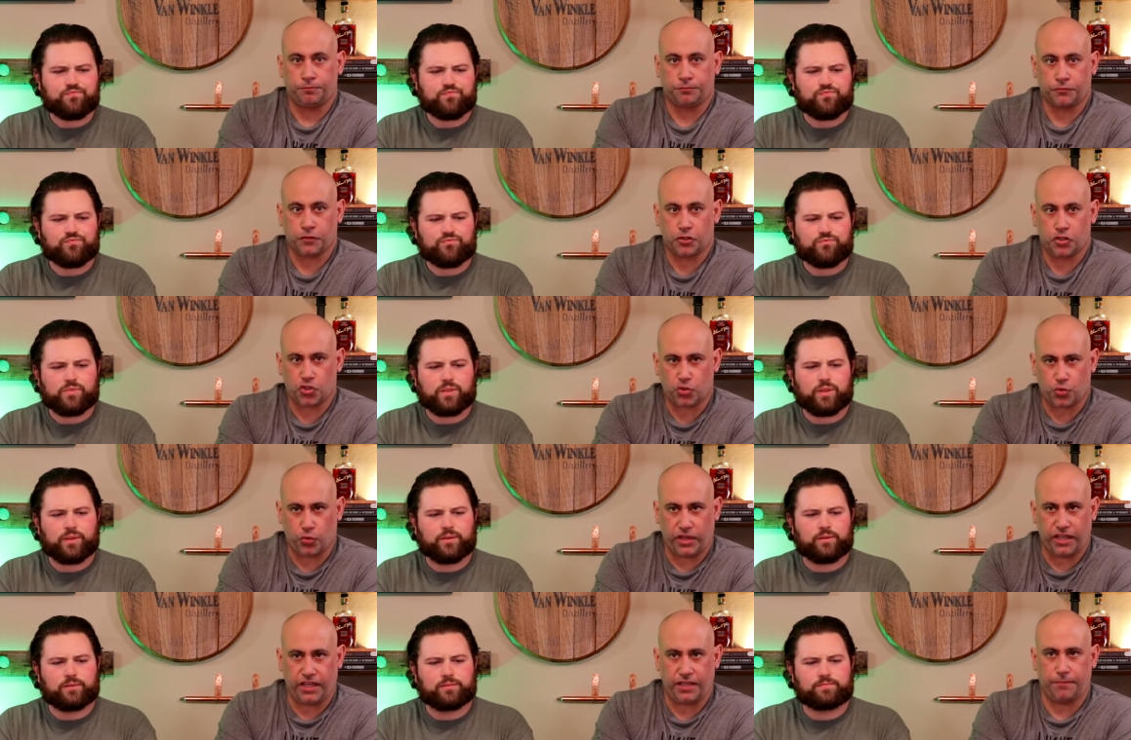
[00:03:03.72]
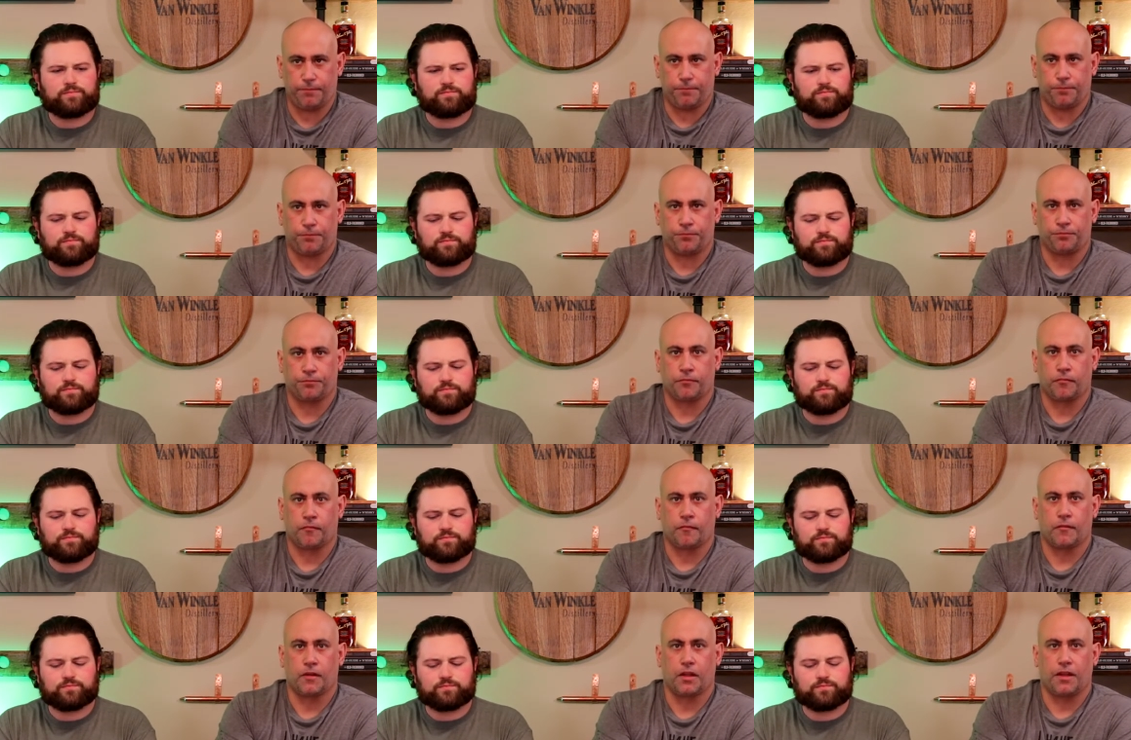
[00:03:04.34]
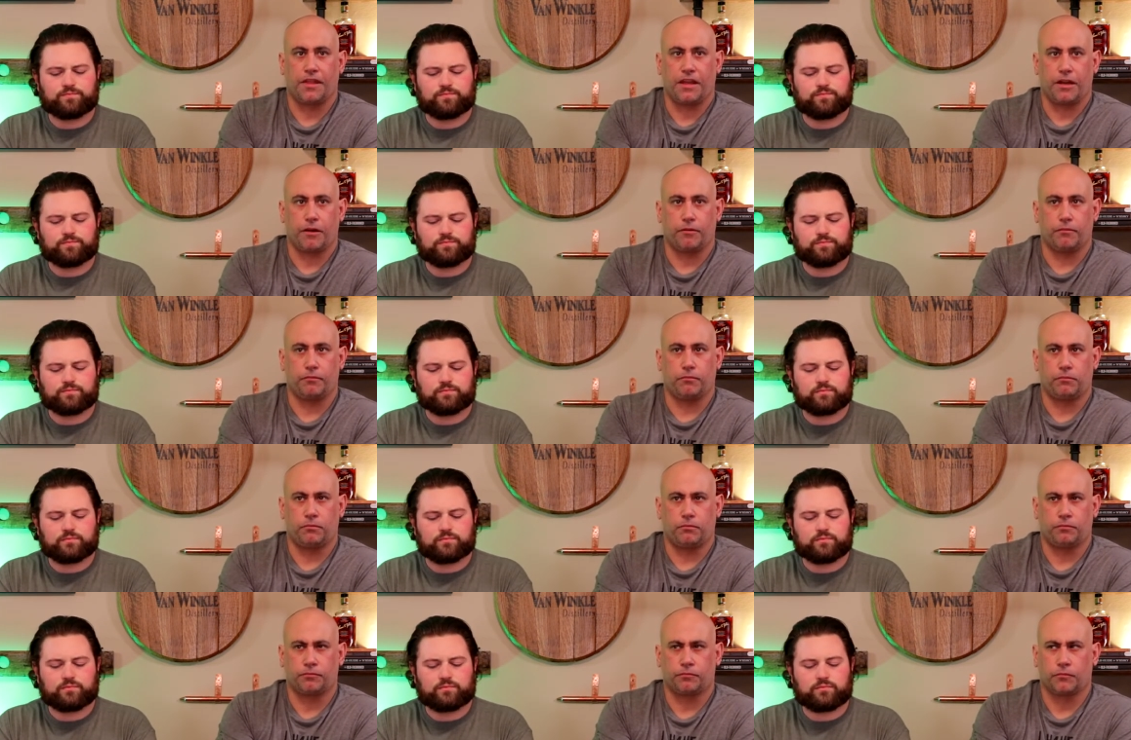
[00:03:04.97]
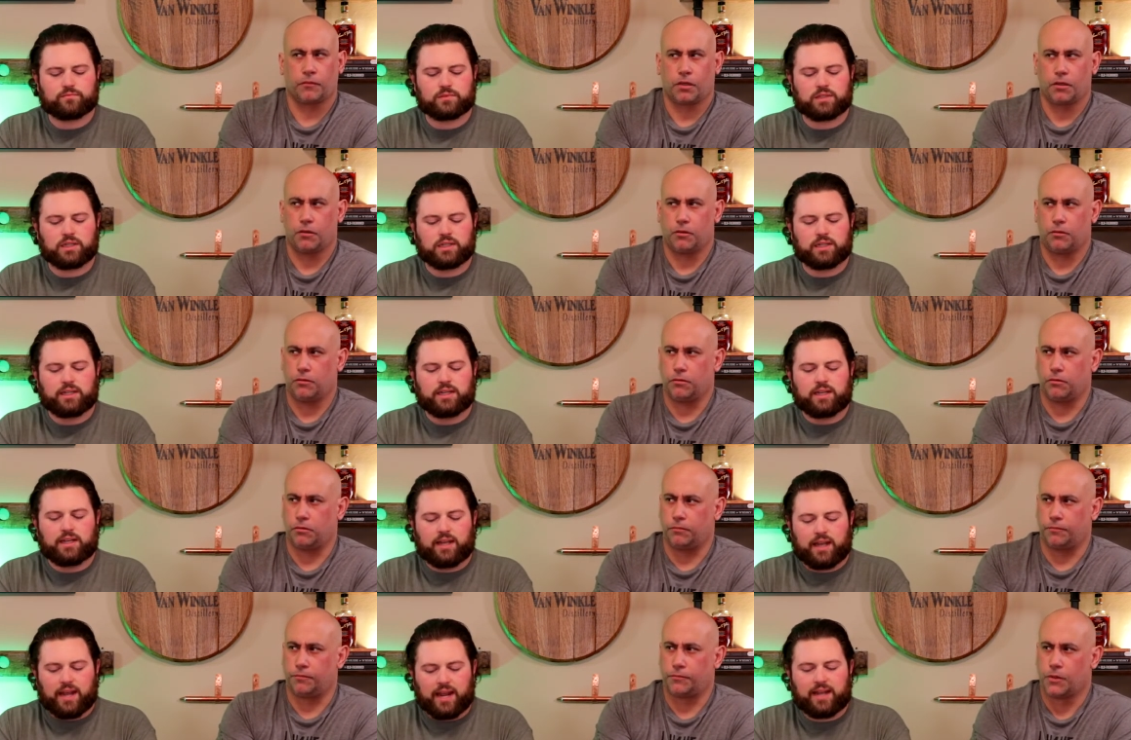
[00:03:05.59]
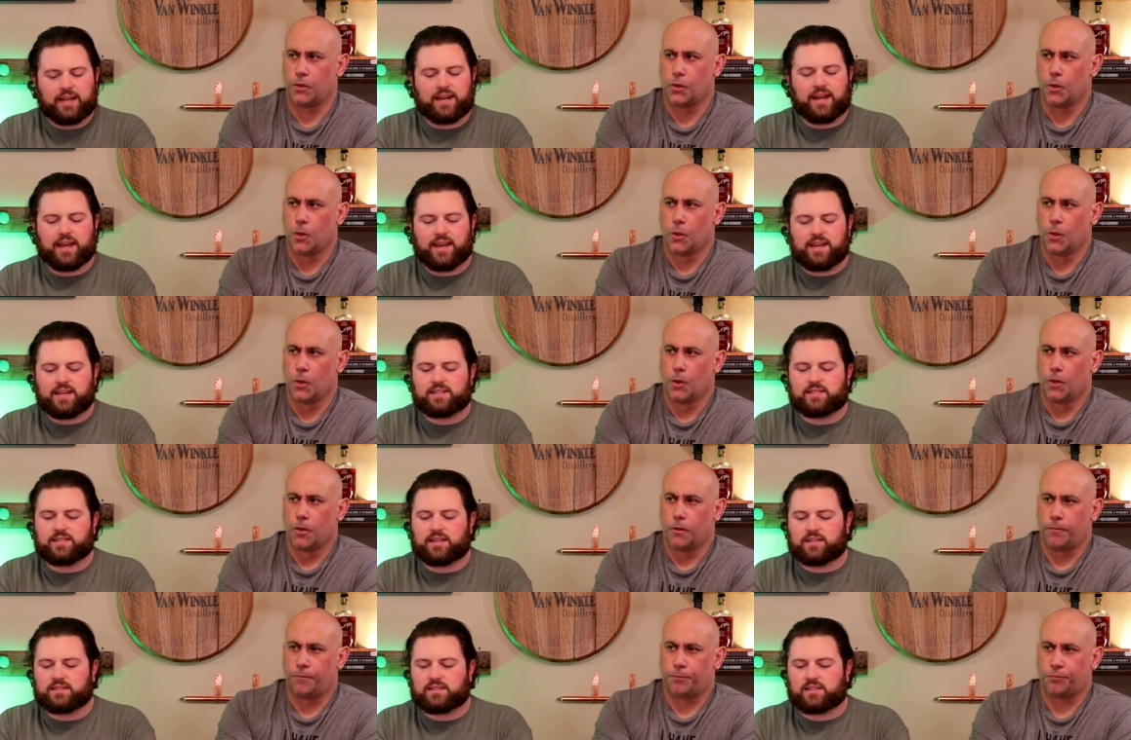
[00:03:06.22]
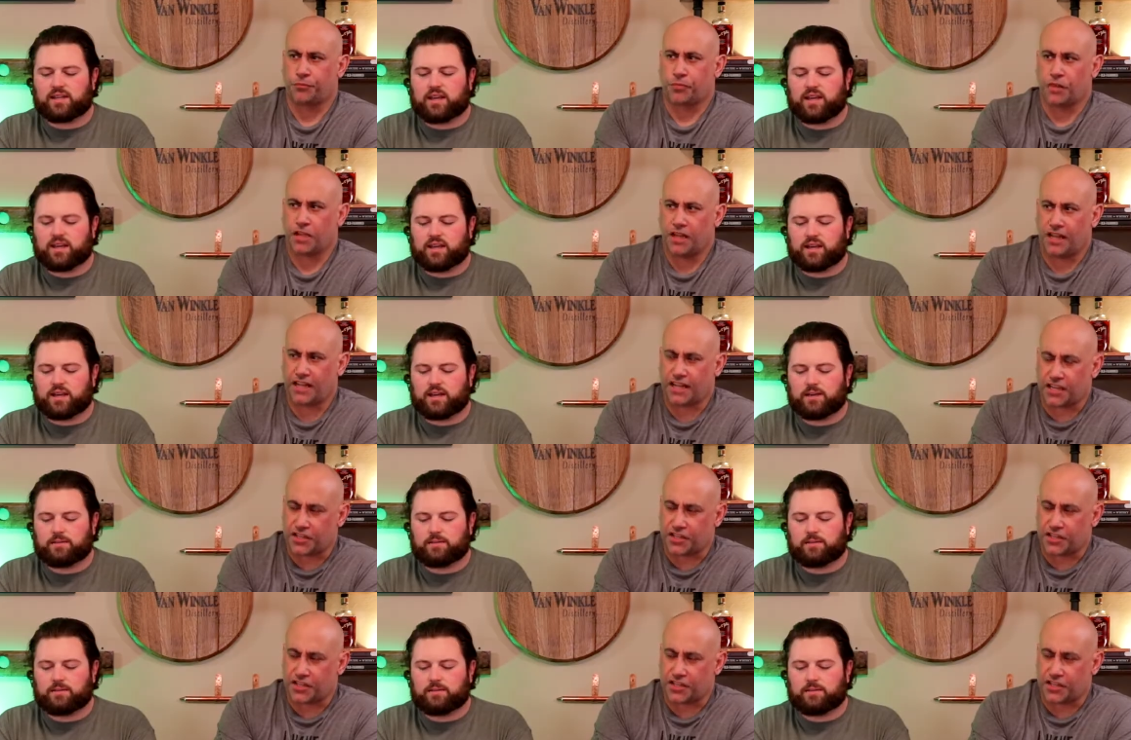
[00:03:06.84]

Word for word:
Speaker 1: sweet. There, it is. It's like like